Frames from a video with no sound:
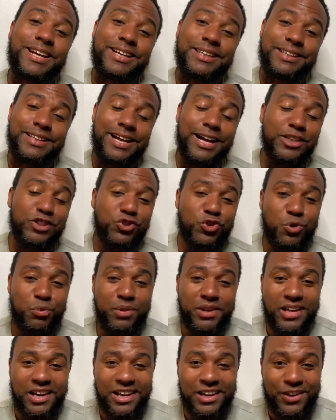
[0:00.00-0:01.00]
That's going to
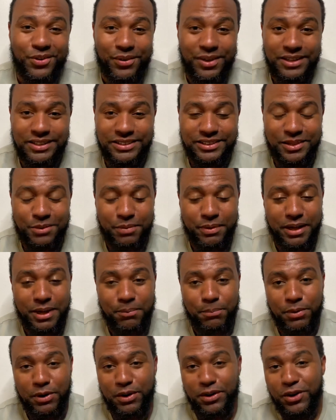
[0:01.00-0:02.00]
be interesting, man.
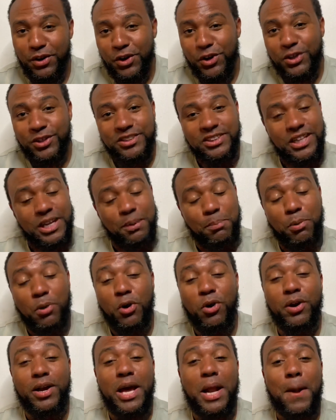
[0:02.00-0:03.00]
But Jake
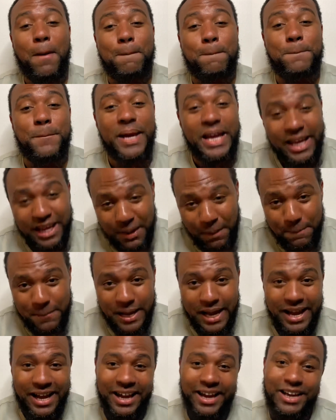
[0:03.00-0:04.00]
Paul got a big
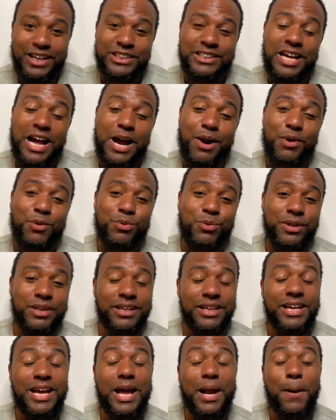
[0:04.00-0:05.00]
bag. Tyron
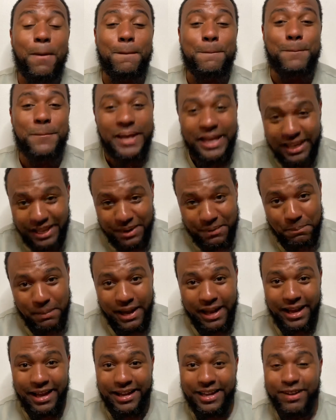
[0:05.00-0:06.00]
Woodley got a big
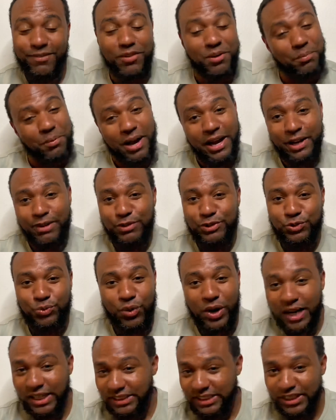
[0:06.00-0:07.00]
bag. Everybody was
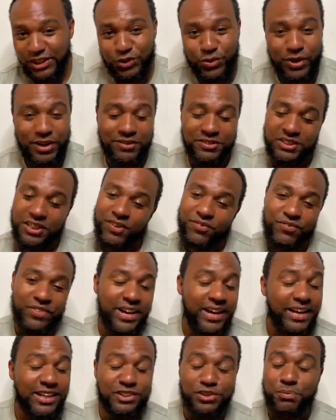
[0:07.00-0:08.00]
watching. UFC
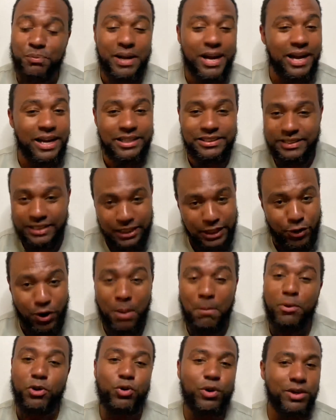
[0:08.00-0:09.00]
fans mad as hell.
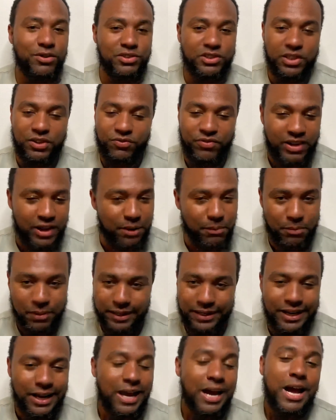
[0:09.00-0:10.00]
I'm a UFC fan,
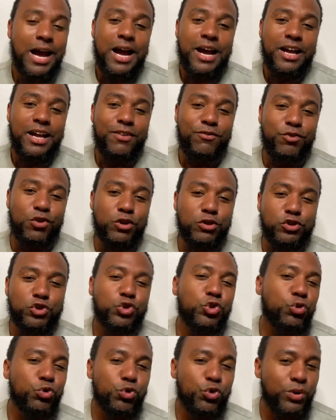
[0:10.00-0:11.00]
but if you're a
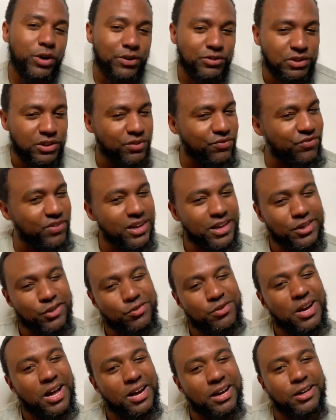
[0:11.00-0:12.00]
true UFC fan, you
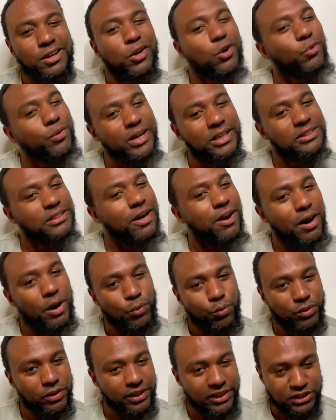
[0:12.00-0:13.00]
kind of know that Tyron
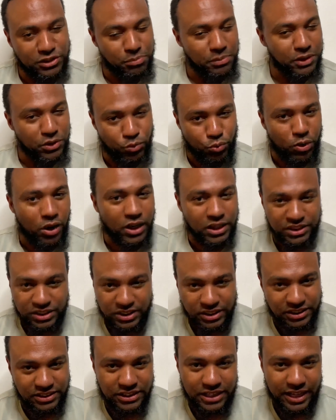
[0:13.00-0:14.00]
Woodley's been washed
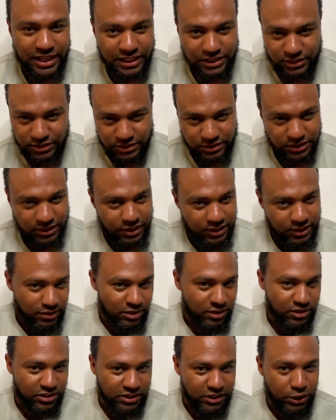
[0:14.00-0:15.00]
this last
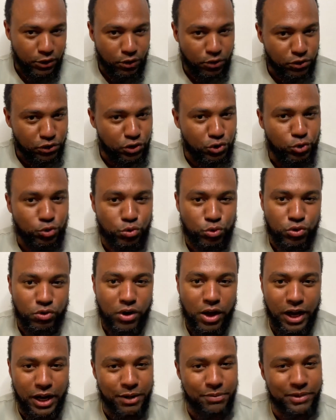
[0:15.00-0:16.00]
year or two. You know
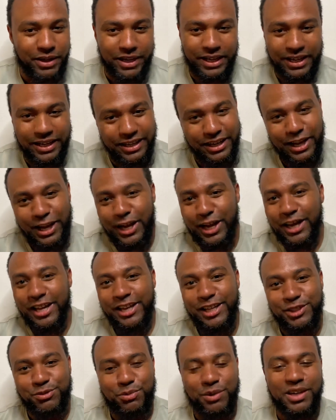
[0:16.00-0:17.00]
what I mean?
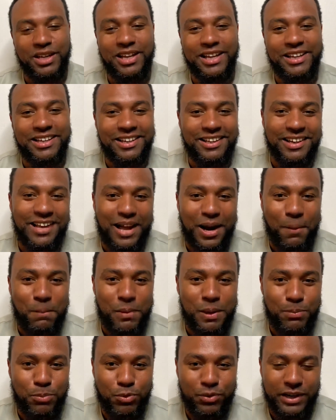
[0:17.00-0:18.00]
He's been letting a lot of
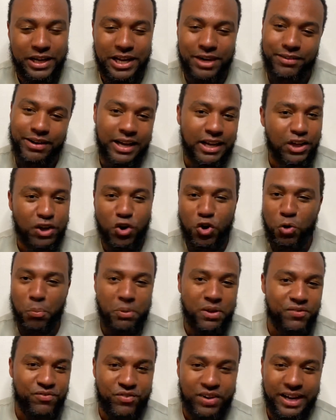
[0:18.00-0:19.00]
people down. That
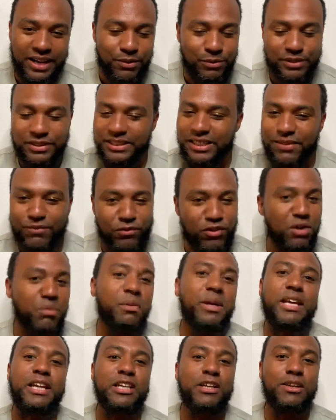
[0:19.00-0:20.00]
Kobe fight was it for
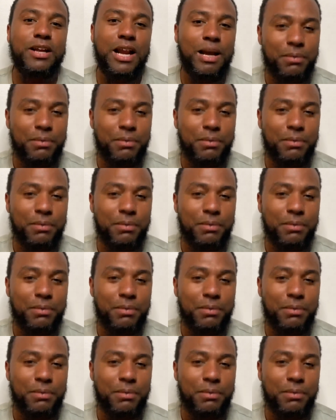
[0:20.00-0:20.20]
me. You know what I